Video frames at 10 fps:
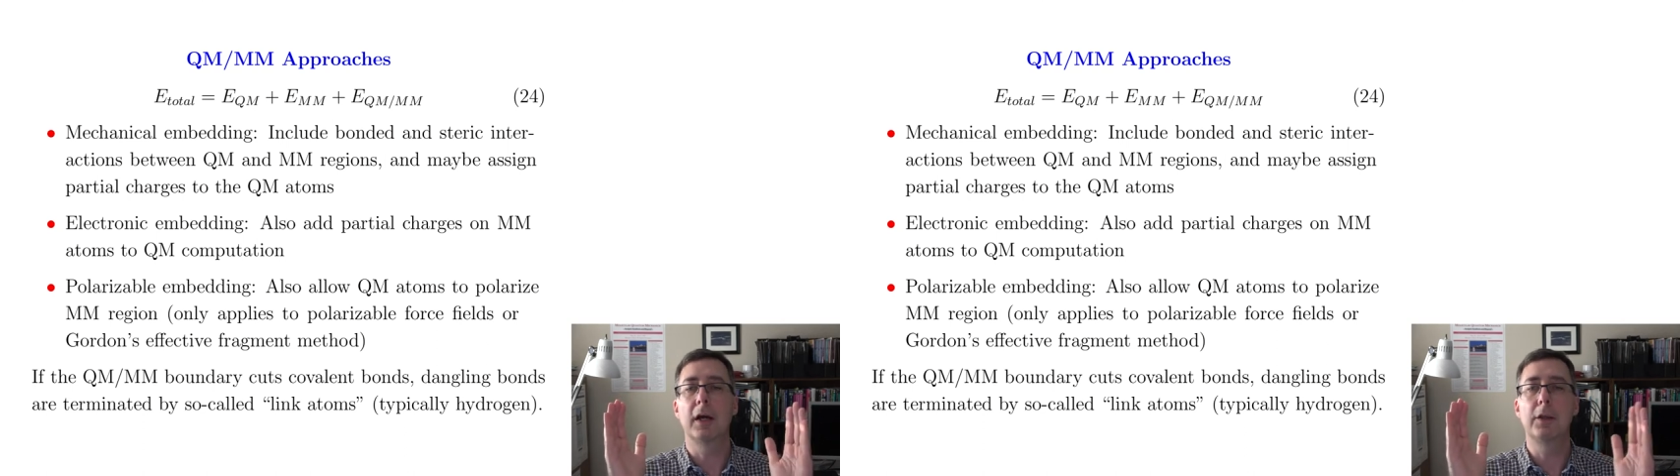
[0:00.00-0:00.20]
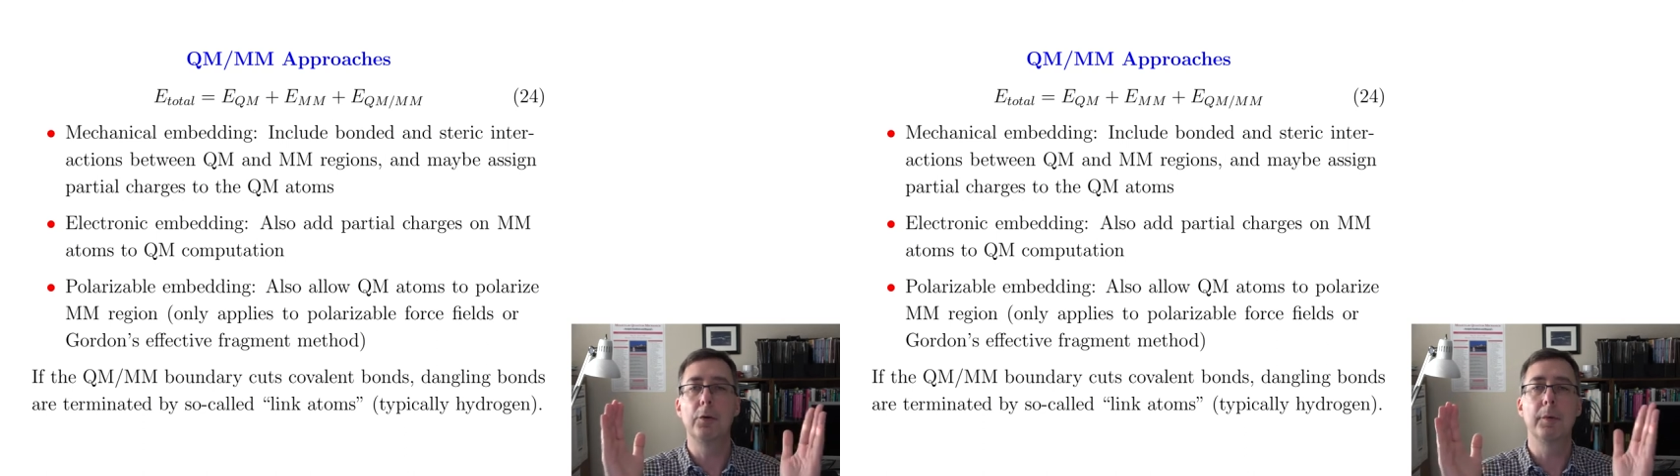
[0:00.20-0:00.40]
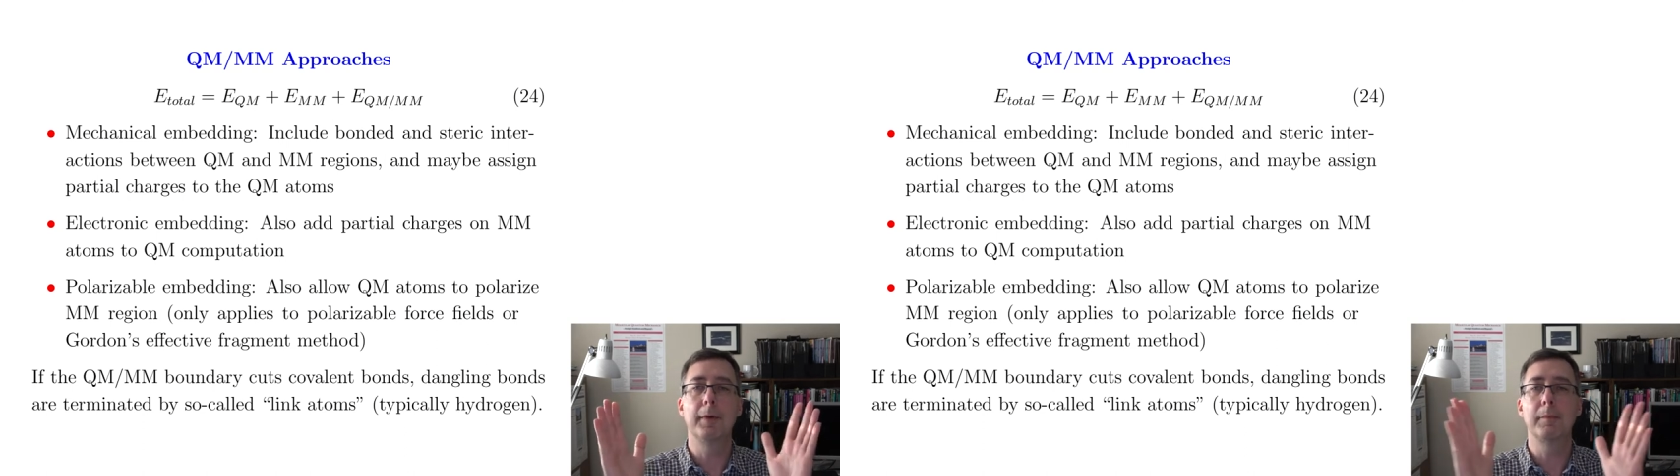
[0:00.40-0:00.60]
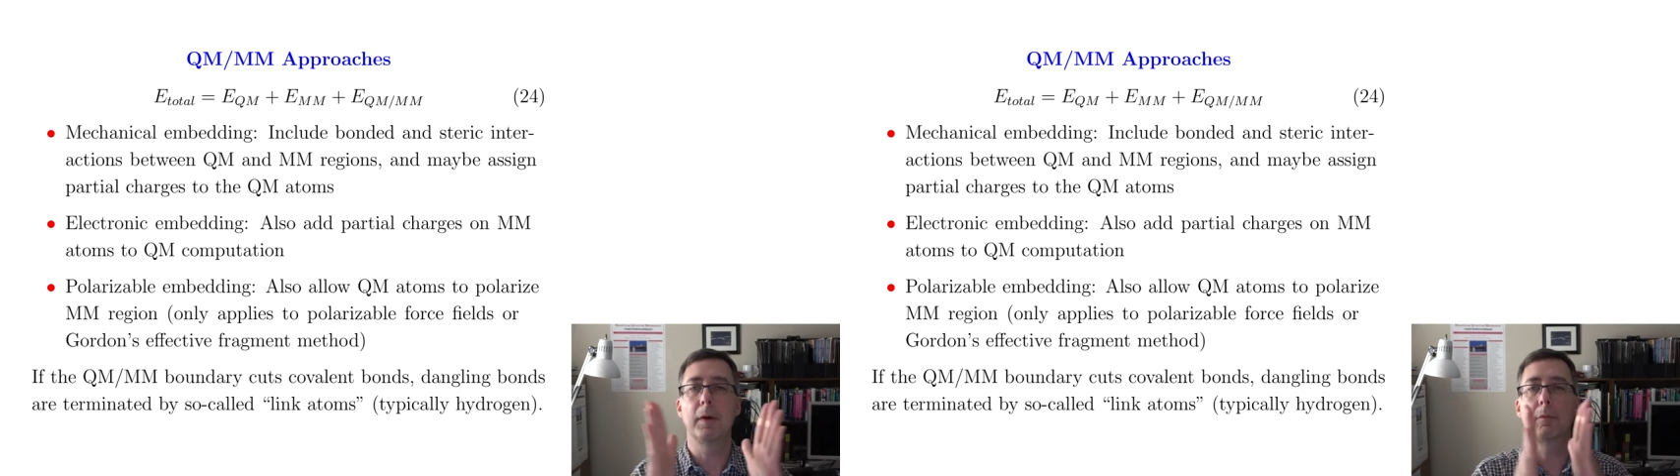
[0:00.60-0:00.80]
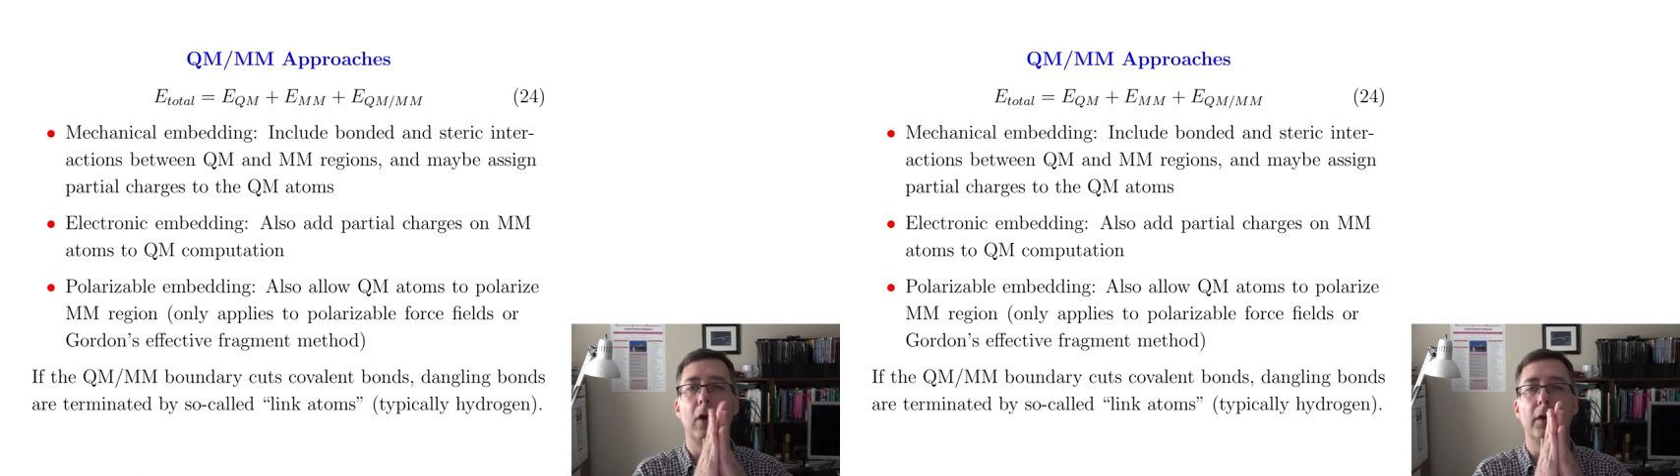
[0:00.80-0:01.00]
a
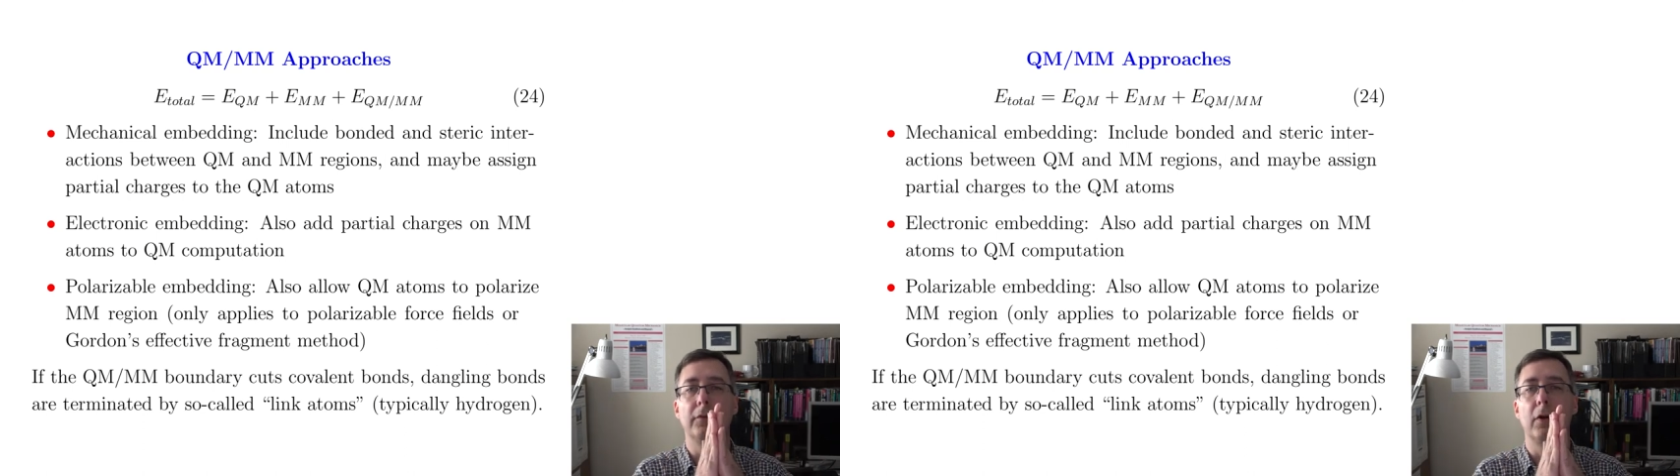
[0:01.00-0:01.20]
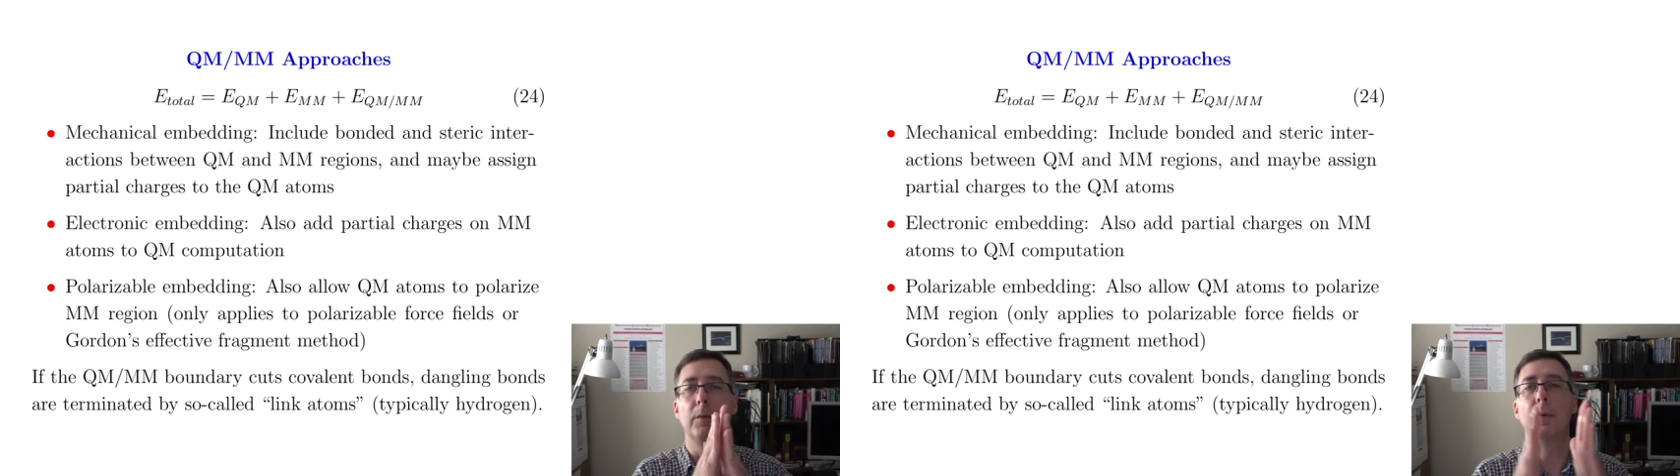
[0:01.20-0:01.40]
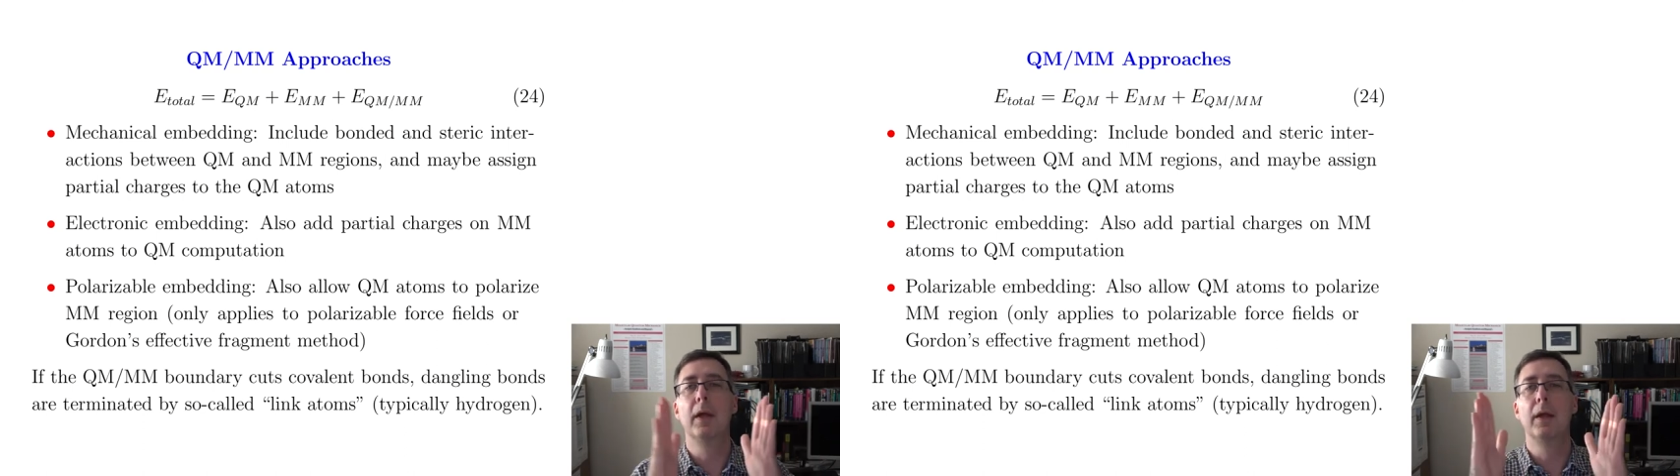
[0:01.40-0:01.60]
QMMM cross term,